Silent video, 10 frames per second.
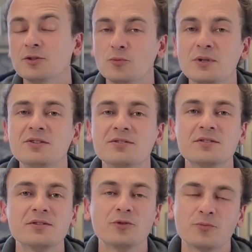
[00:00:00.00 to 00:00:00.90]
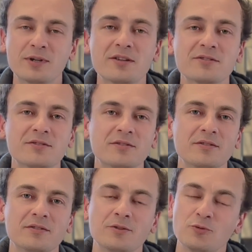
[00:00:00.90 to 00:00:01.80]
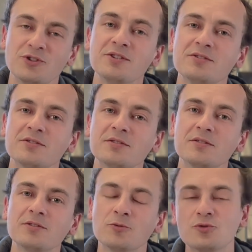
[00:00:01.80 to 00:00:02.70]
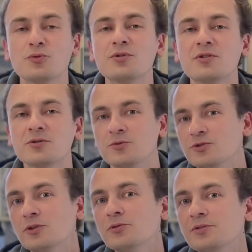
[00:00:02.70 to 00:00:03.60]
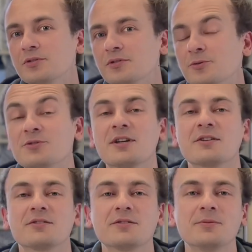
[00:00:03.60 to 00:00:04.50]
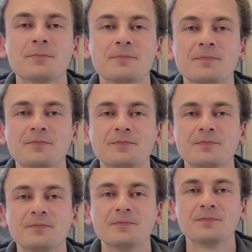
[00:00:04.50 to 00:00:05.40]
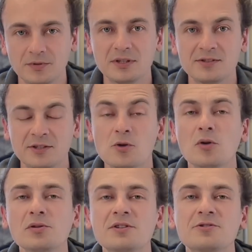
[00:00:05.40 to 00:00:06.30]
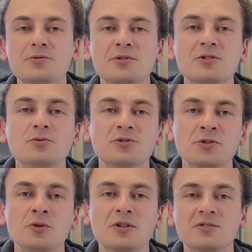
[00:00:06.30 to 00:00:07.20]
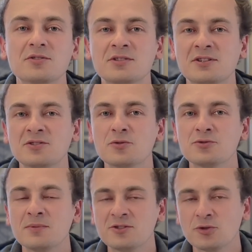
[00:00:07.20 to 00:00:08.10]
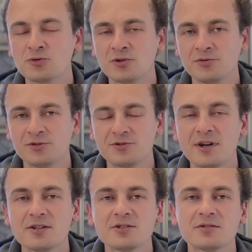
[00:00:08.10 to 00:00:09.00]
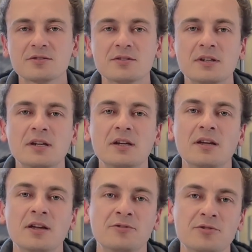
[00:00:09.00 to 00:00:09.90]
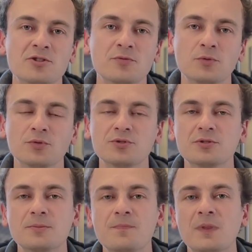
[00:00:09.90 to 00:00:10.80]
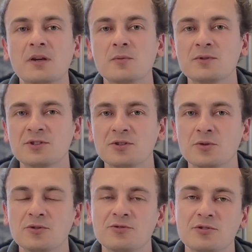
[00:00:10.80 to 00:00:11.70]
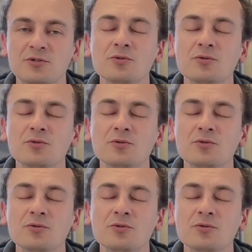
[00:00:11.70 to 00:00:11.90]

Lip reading: No meats, no breads, no cheese, no sugar, no salt, no sex. The goal is to reduce noise that is caused by social distractions and rich foods. With the noise